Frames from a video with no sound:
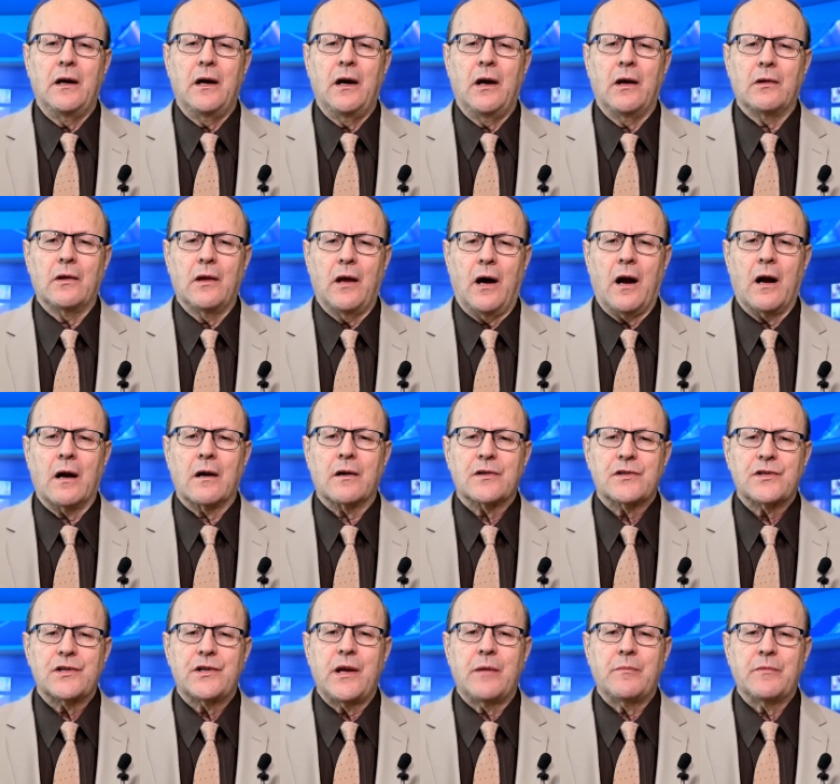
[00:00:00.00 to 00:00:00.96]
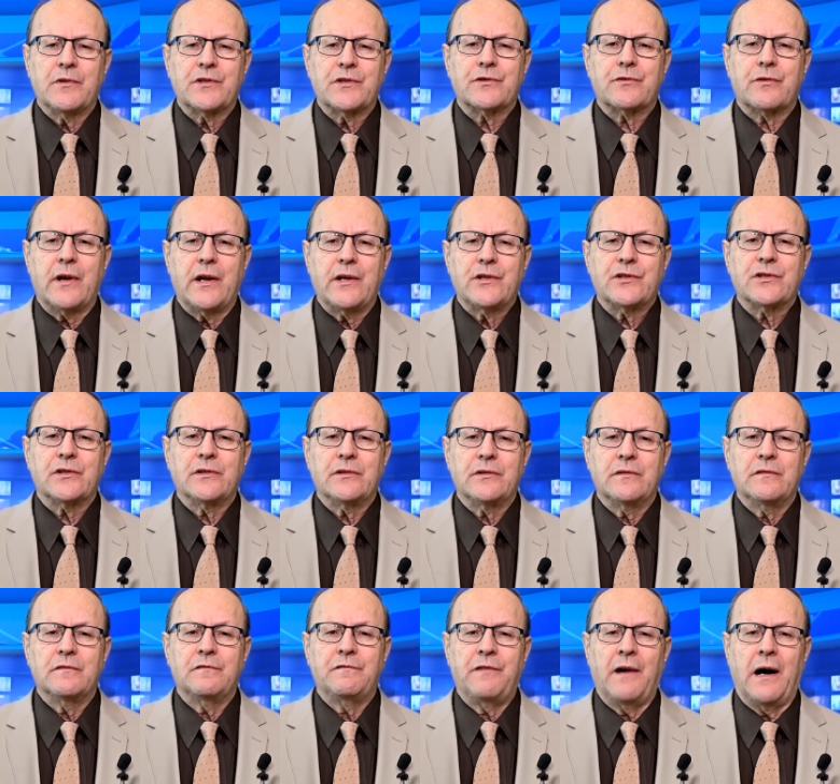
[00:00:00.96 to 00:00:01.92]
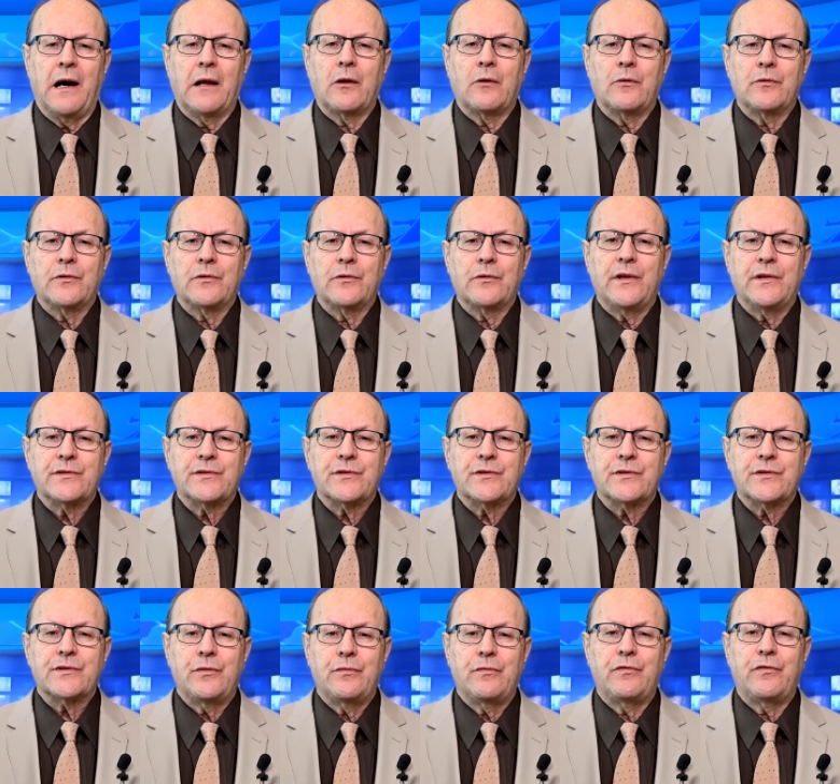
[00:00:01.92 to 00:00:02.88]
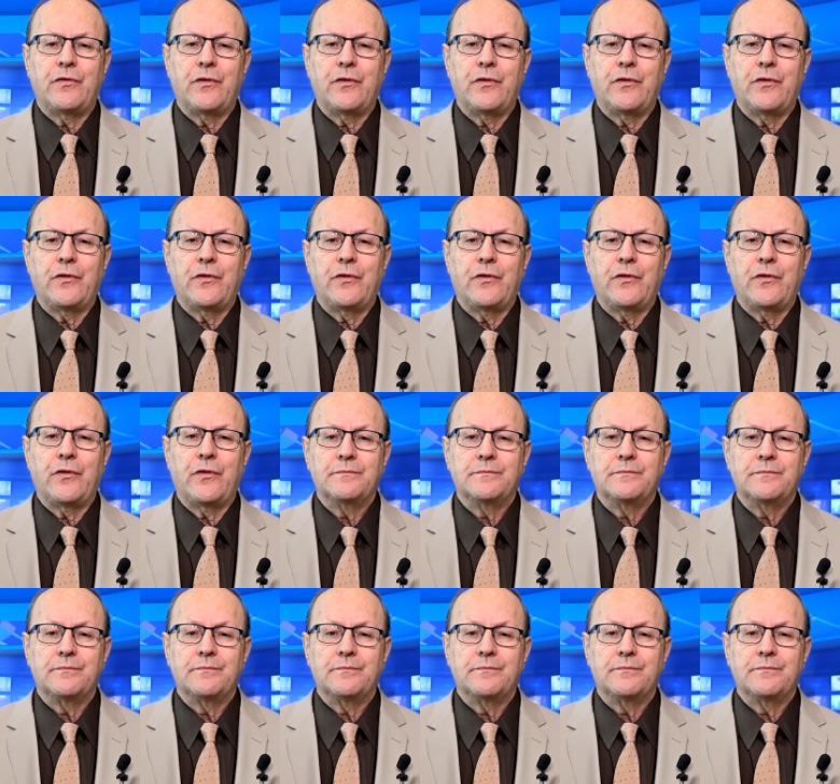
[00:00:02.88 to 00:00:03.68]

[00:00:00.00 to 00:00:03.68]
A large demonstration followed his funeral.